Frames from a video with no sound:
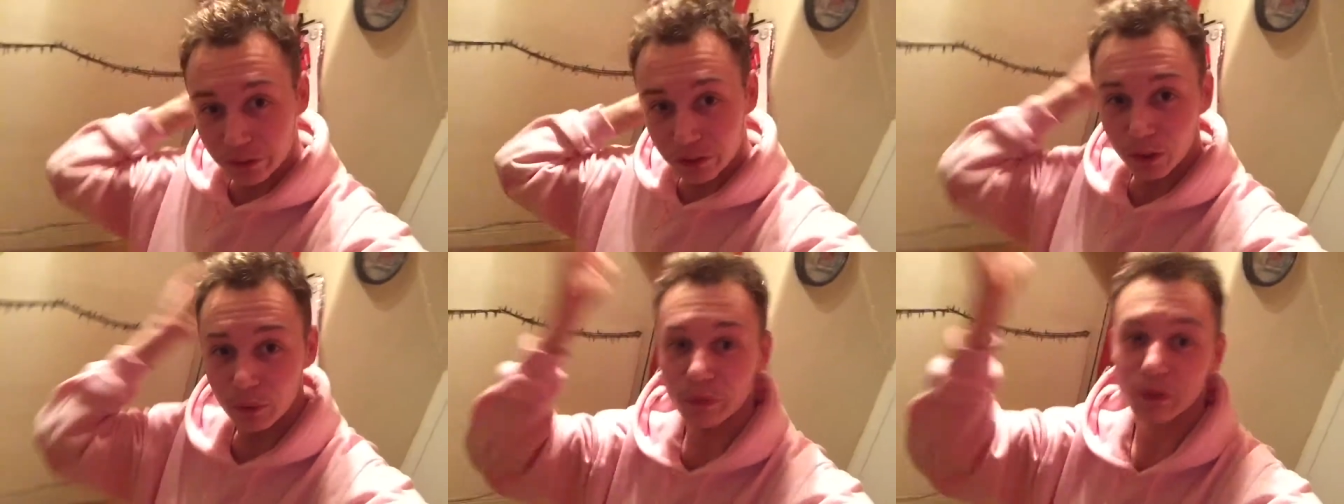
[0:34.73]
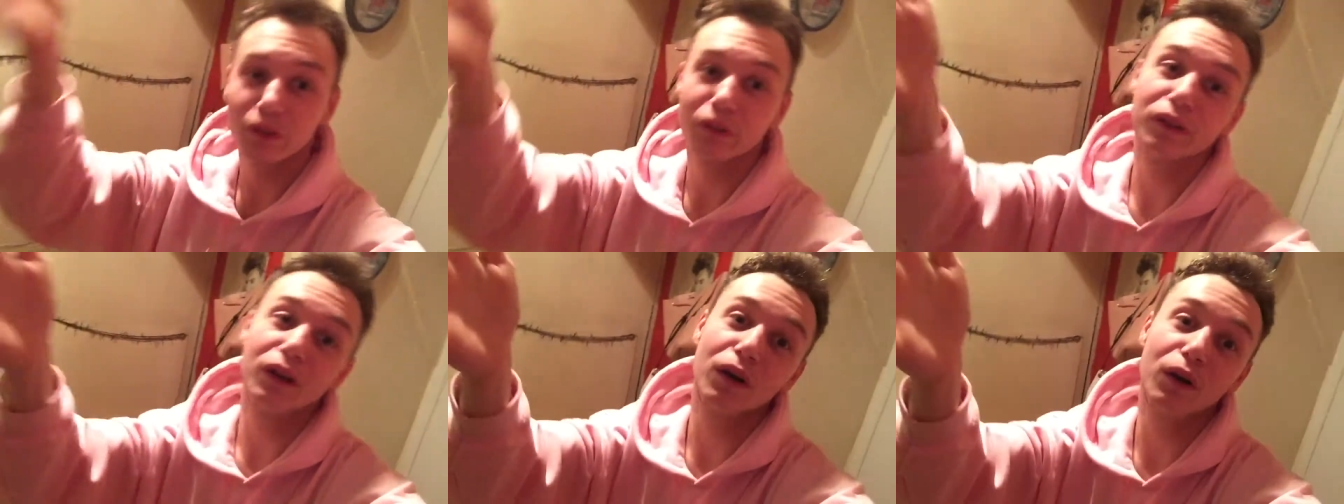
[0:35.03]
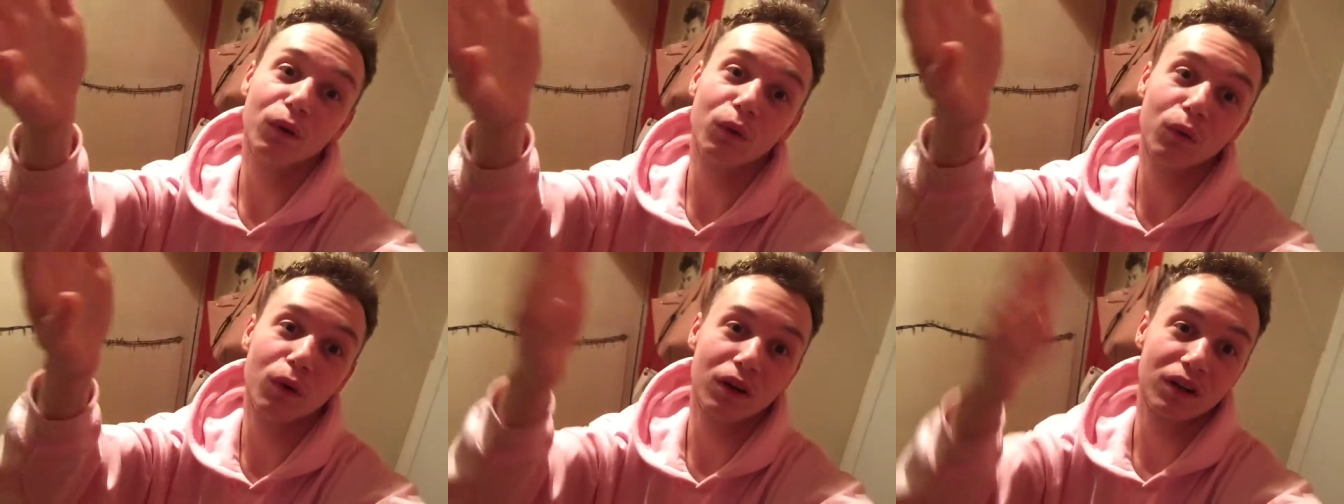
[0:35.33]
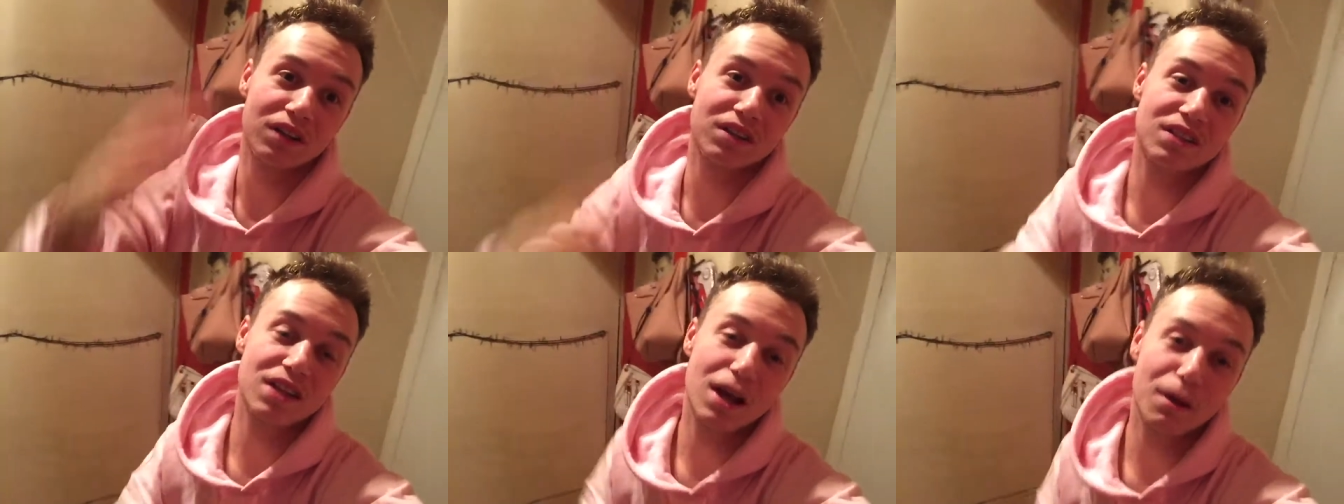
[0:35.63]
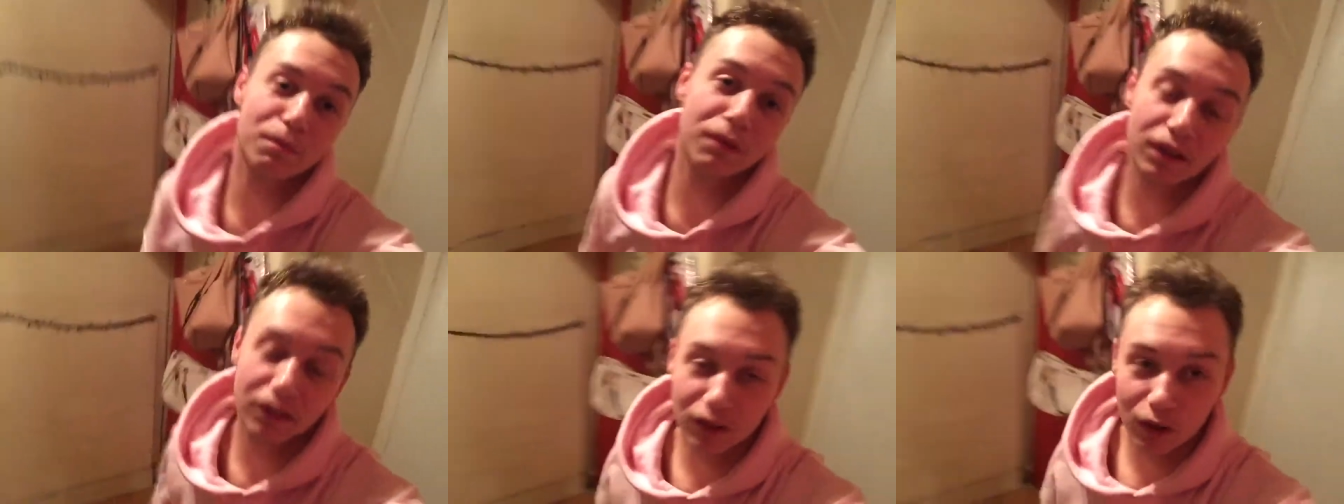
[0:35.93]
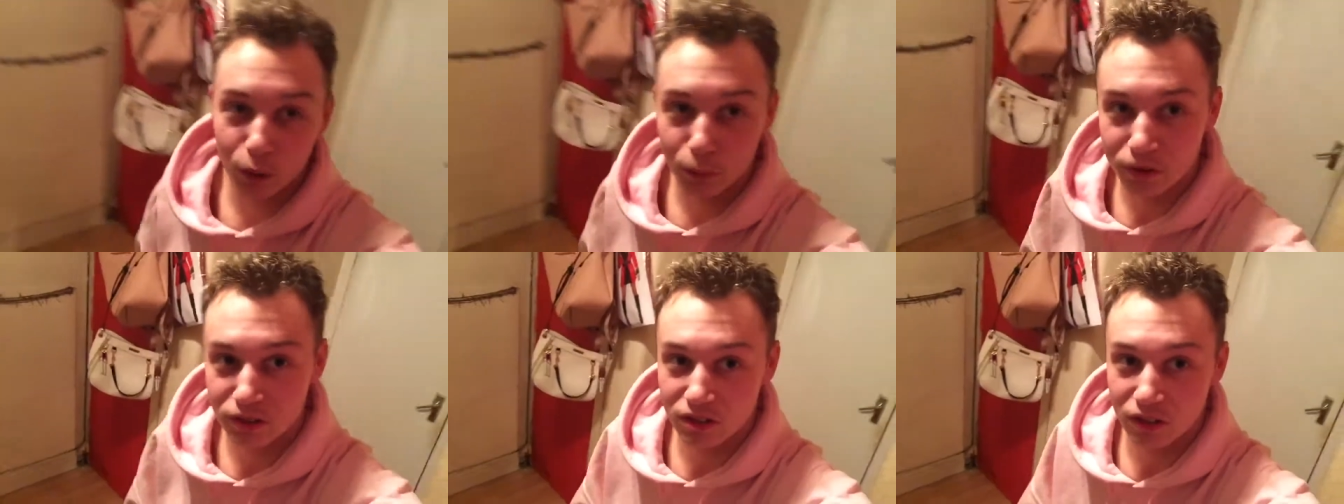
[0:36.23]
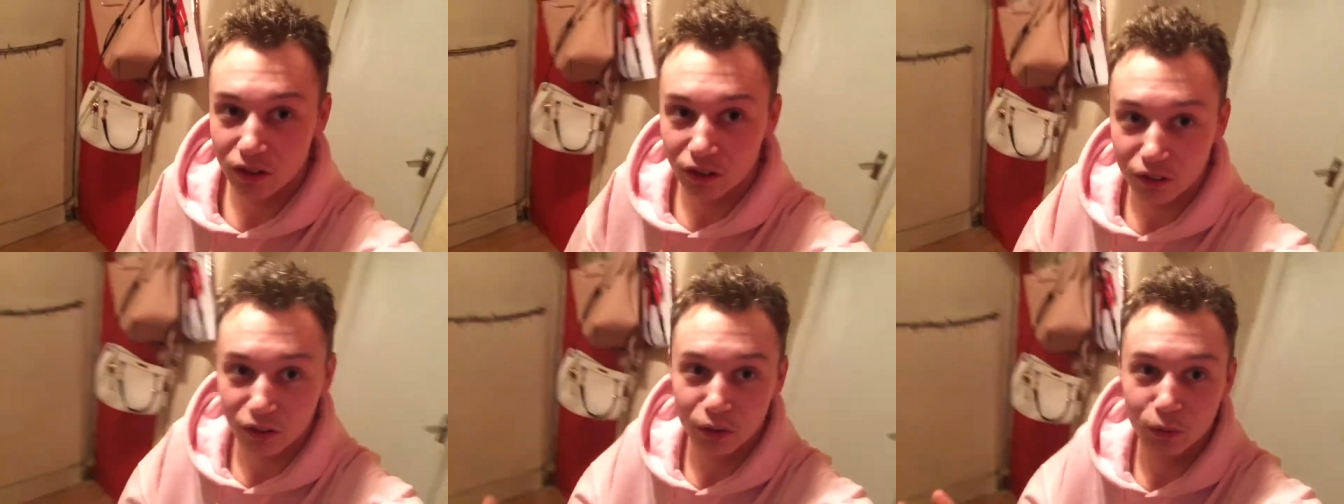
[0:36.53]
yo yo yo, what is happening? Hope
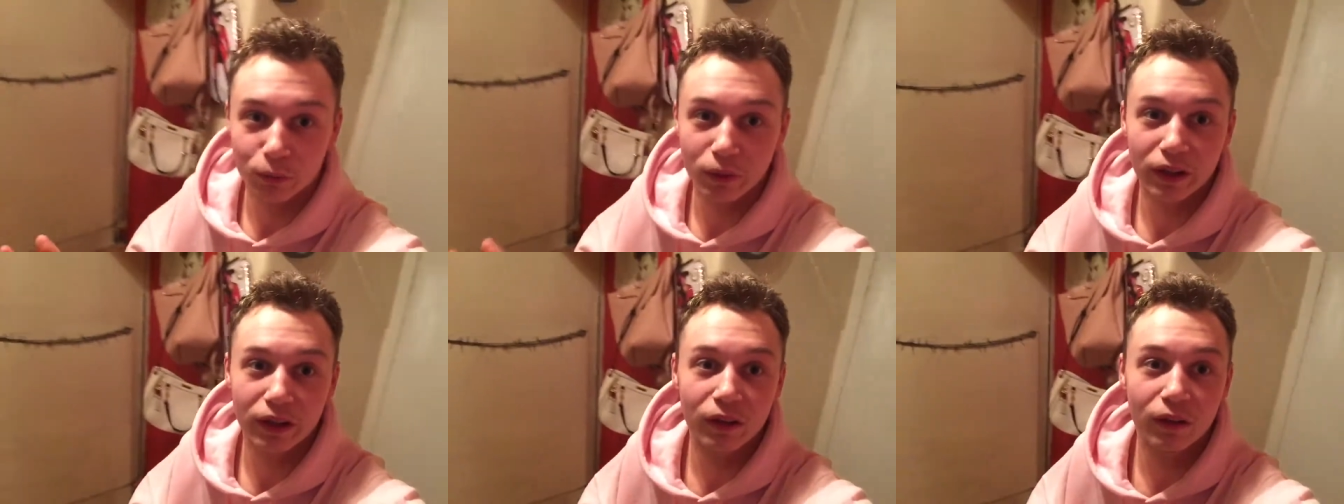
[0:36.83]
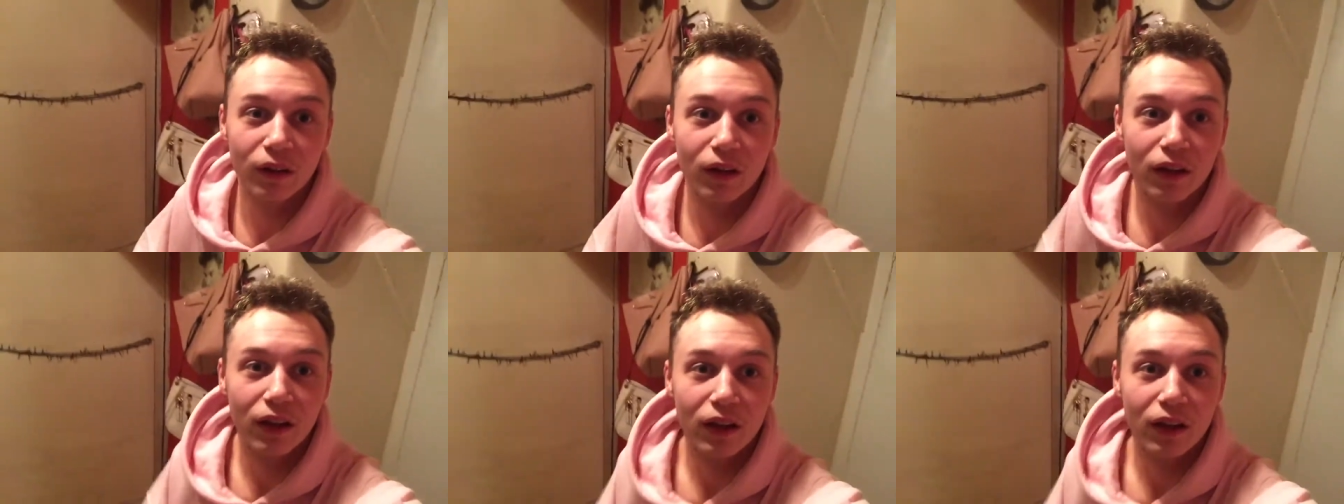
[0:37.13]
you're all doing well.